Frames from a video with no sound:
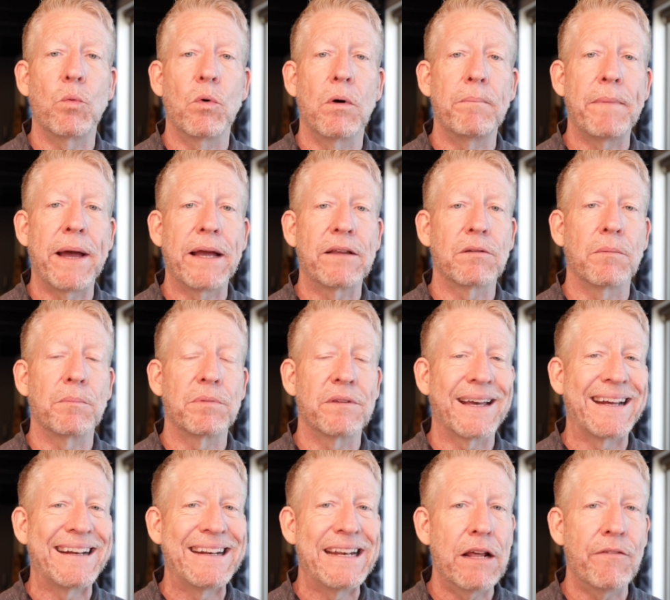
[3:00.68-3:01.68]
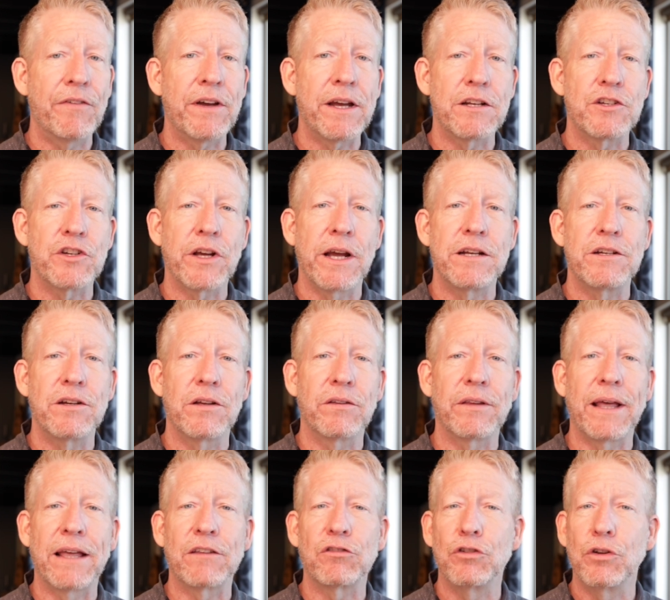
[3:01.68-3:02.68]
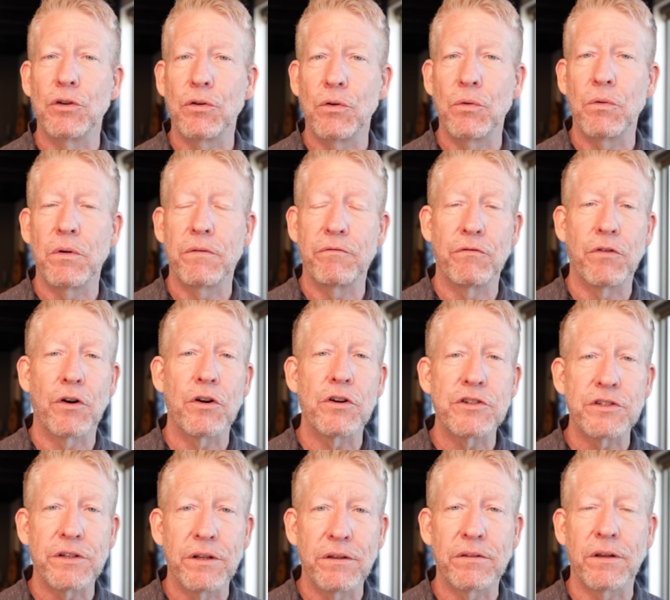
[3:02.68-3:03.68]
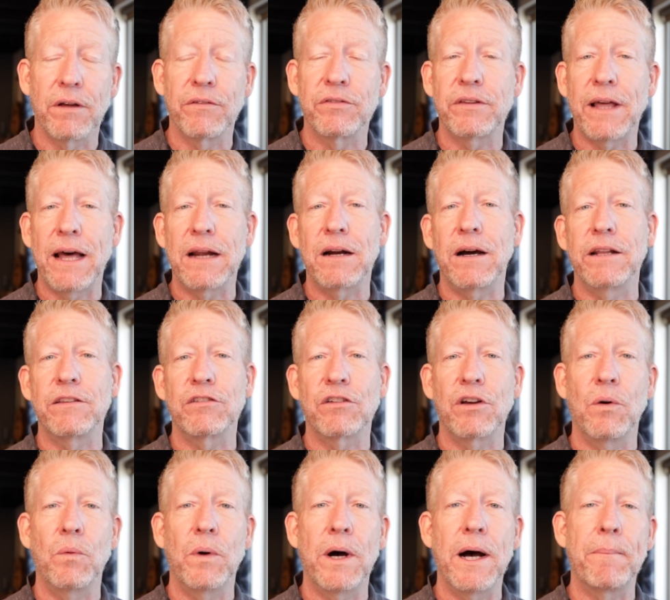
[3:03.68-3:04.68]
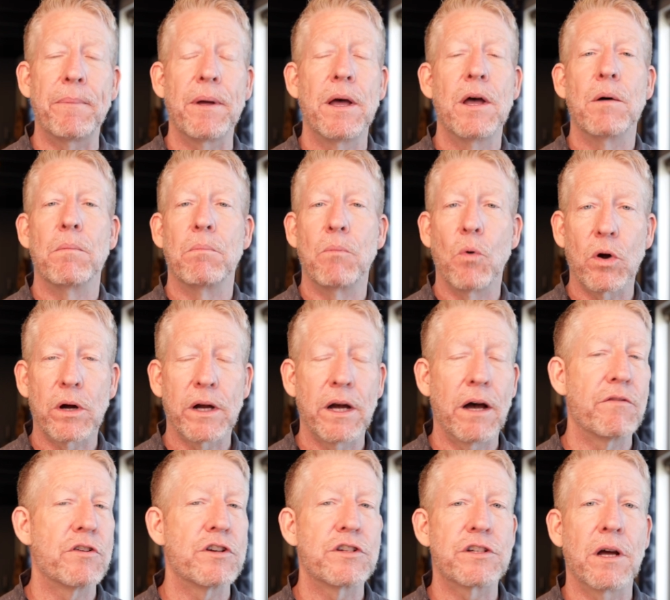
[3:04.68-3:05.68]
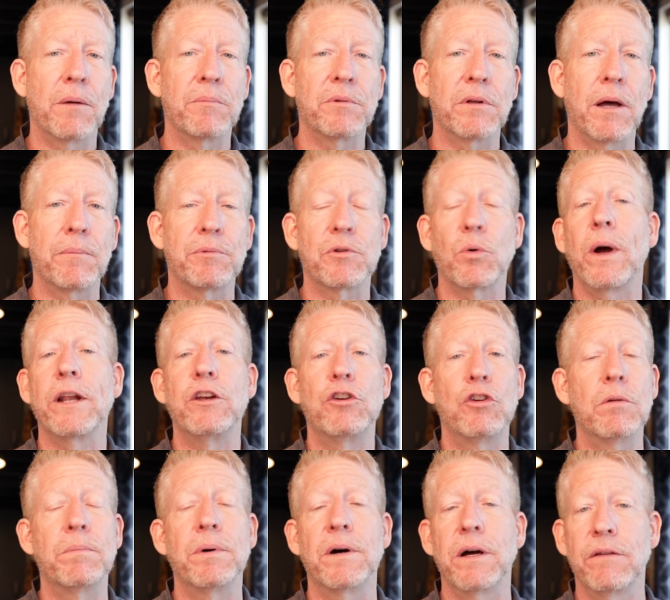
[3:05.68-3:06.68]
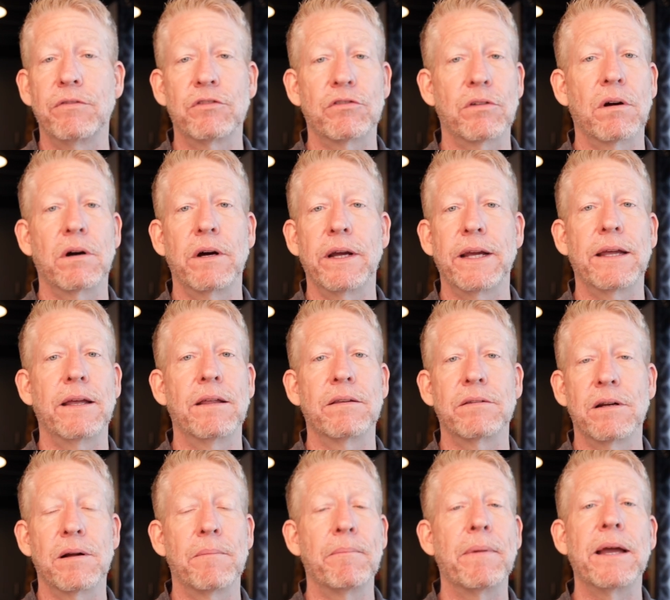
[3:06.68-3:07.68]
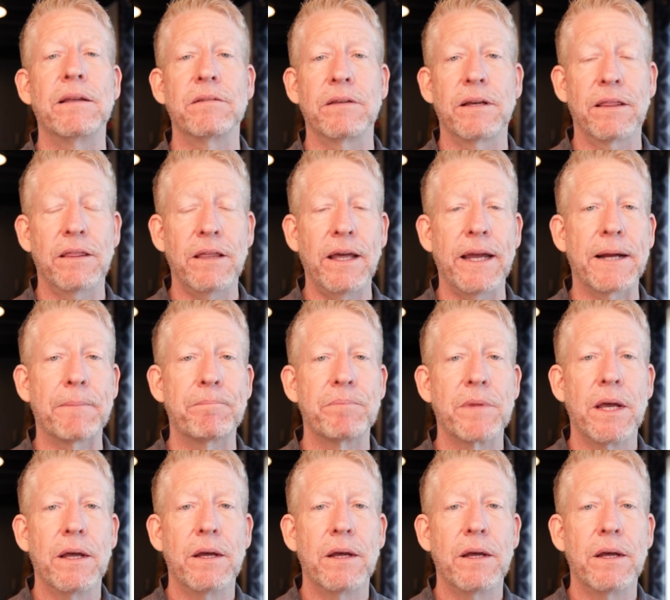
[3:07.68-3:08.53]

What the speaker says: will make some significant changes as new versions of satellites go up, more coverage comes up. So I do believe Starlink is an amazing thing.